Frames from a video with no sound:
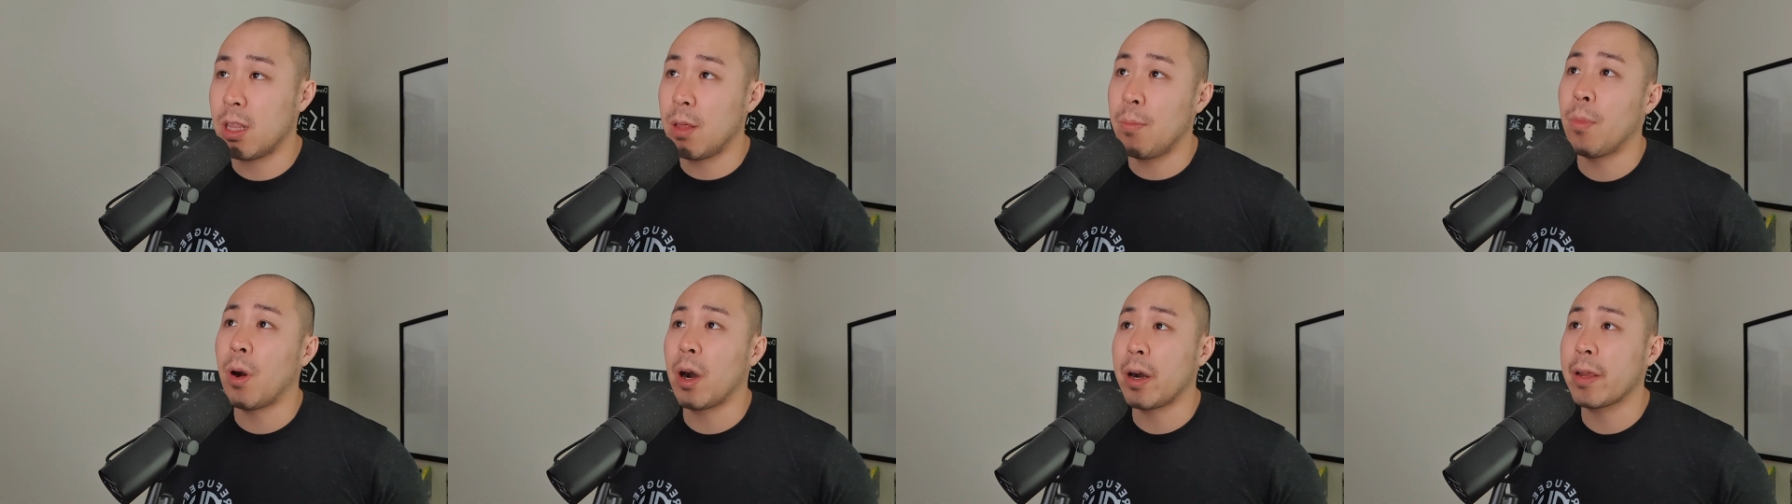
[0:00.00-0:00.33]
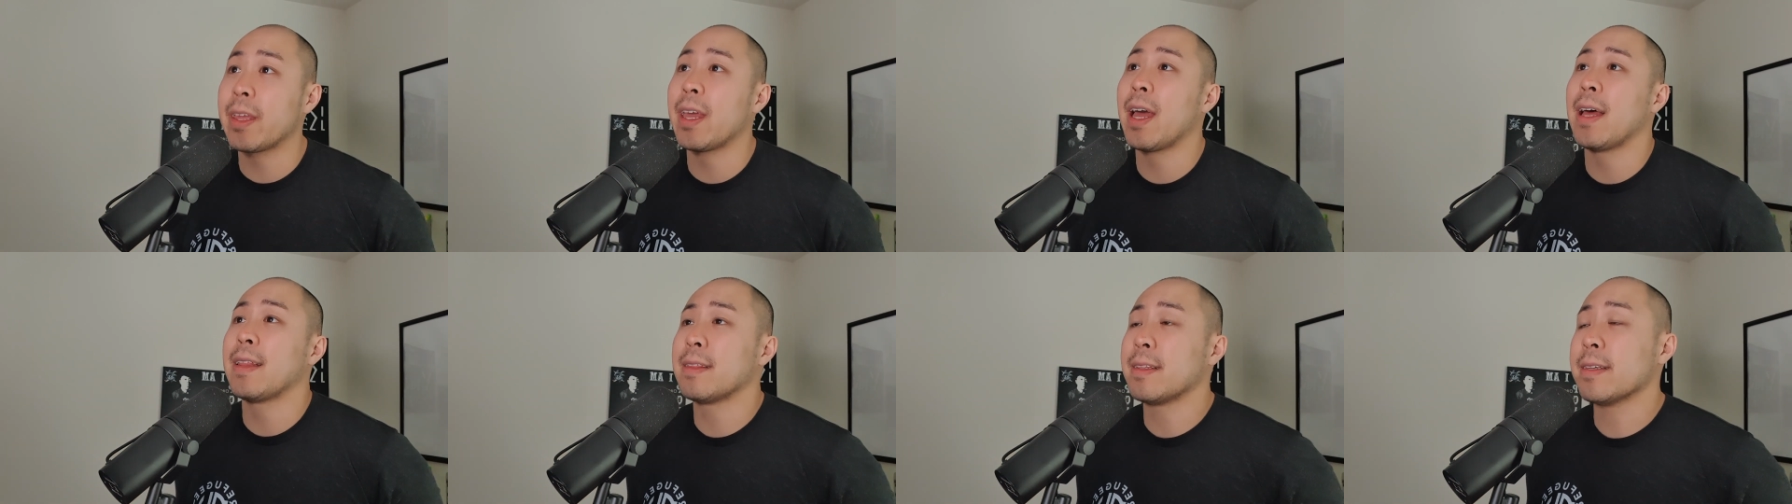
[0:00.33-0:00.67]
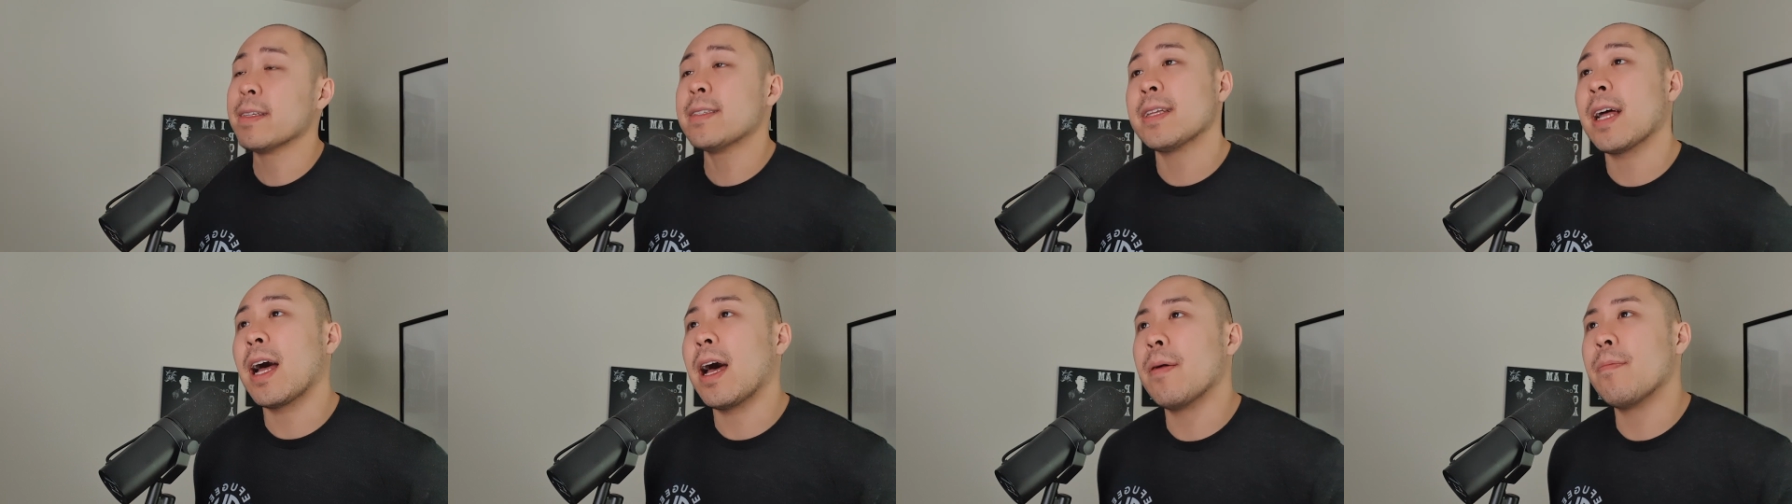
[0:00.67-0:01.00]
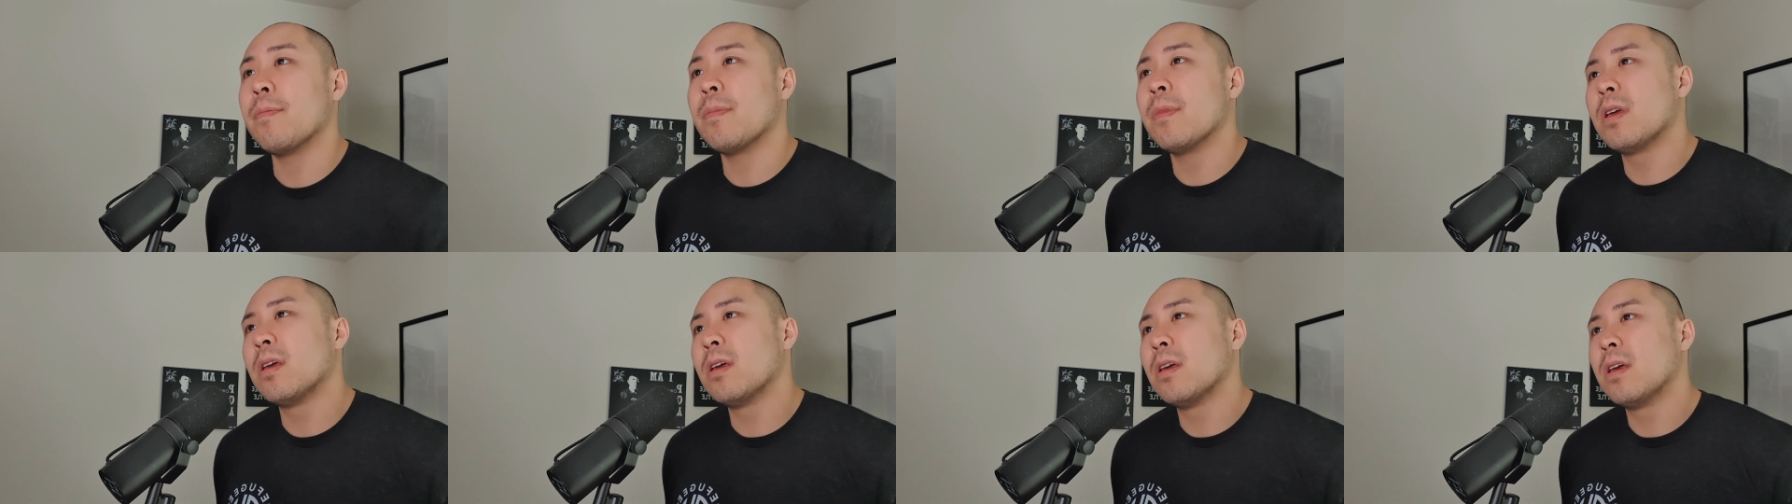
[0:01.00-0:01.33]
market at this time
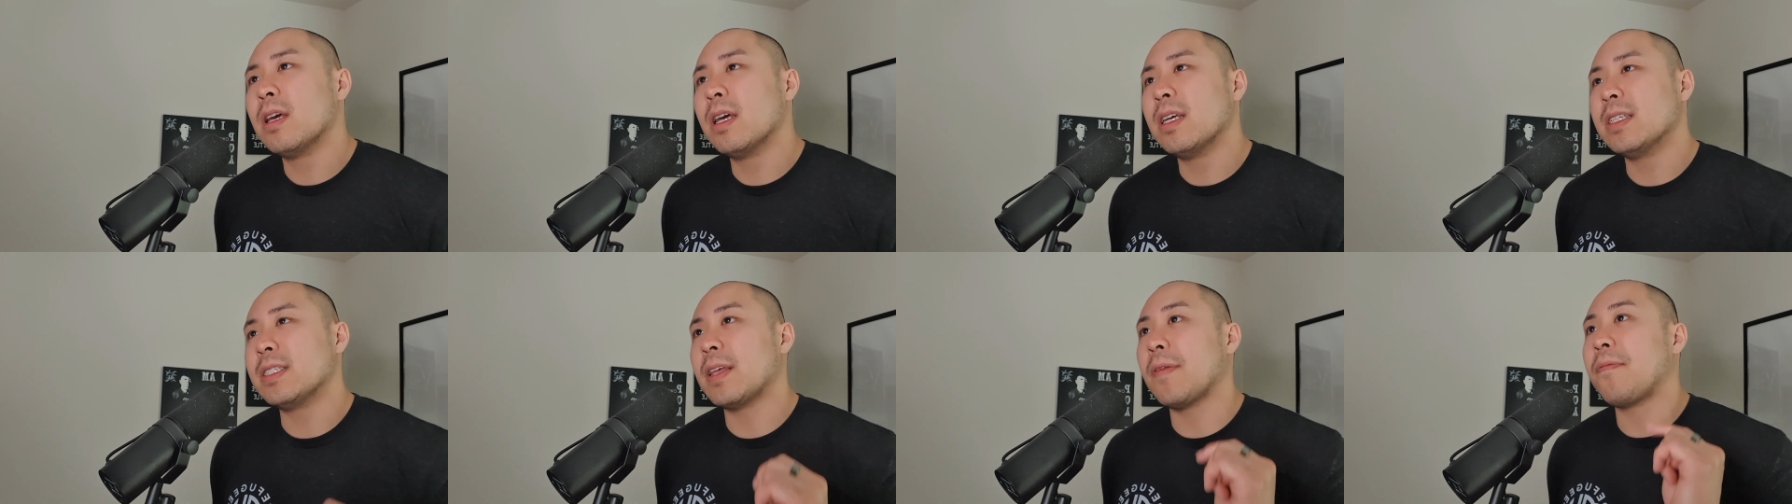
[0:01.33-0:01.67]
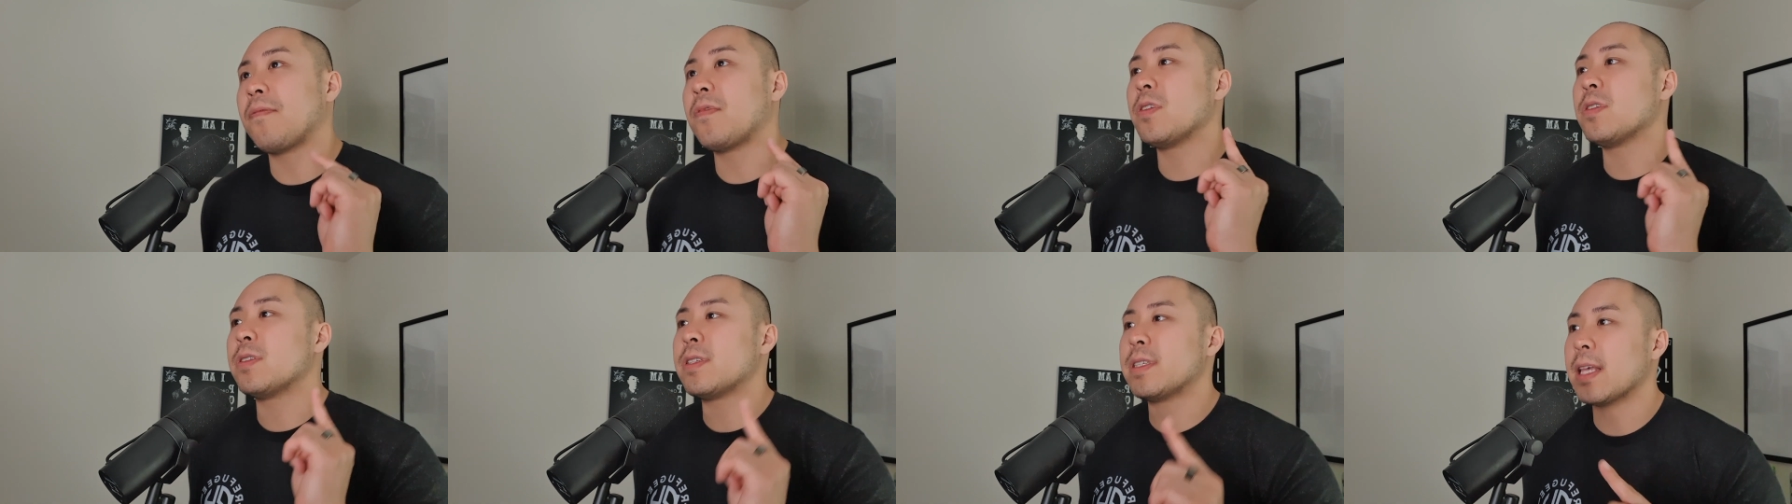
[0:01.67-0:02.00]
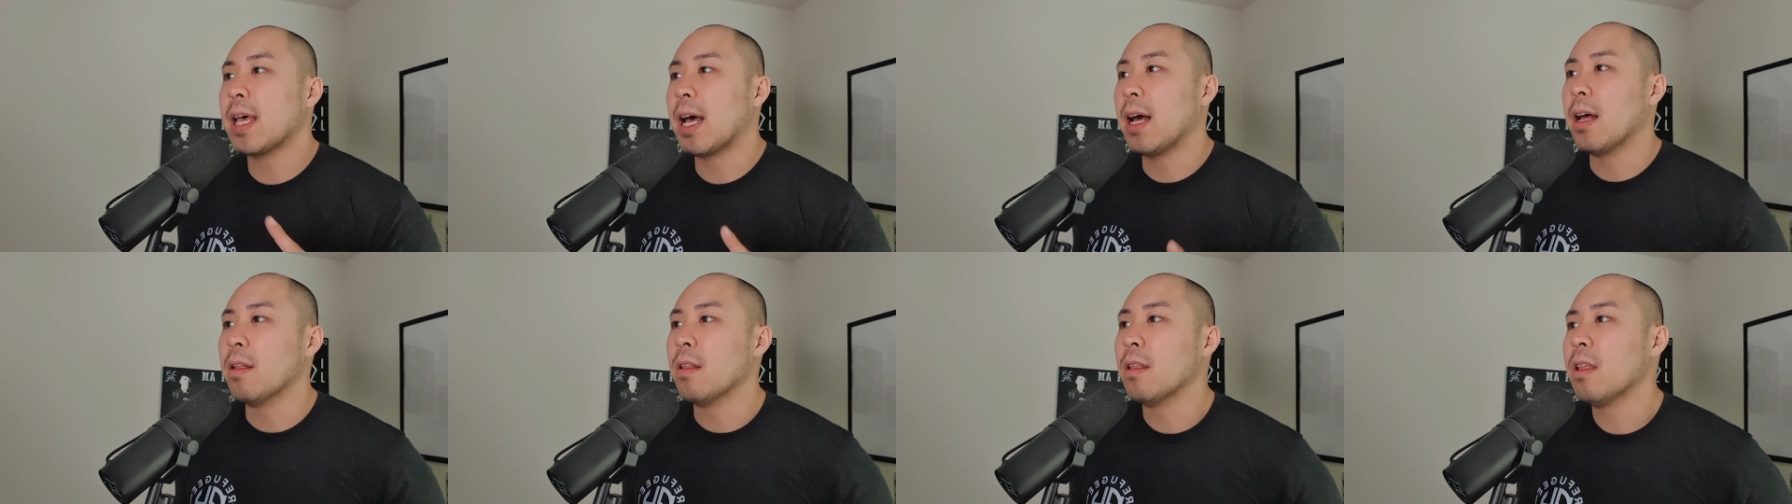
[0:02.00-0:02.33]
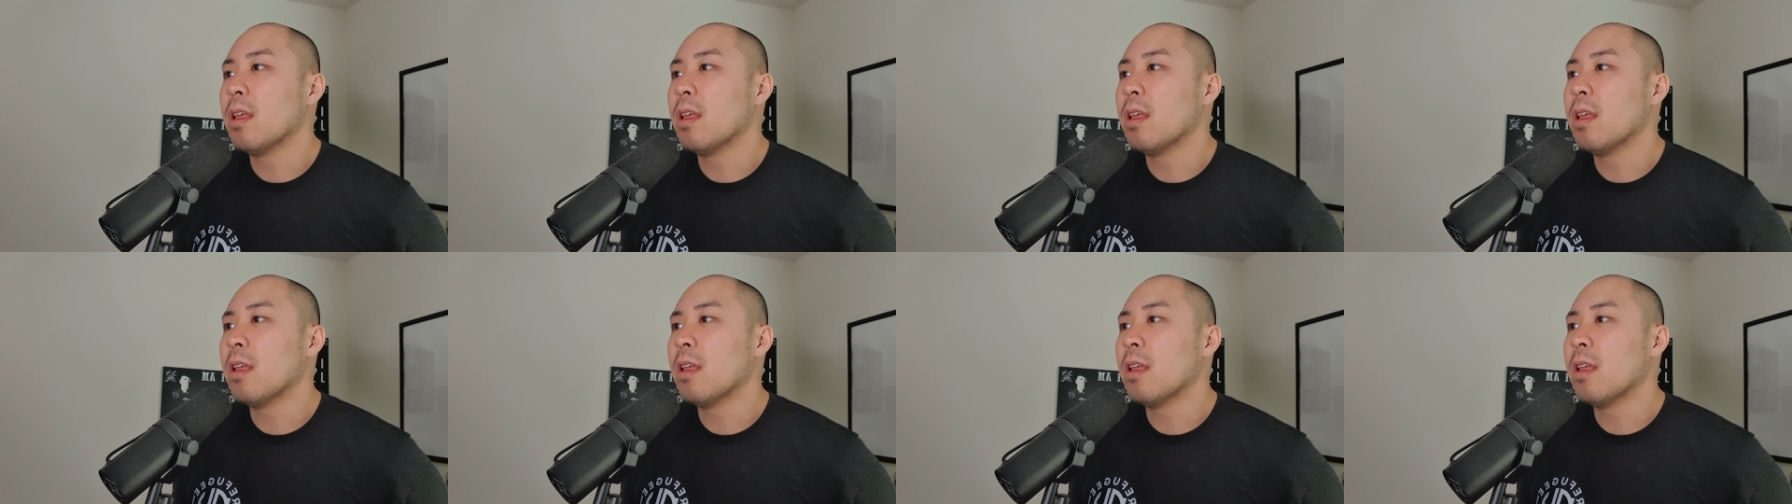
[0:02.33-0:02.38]
is if you sell.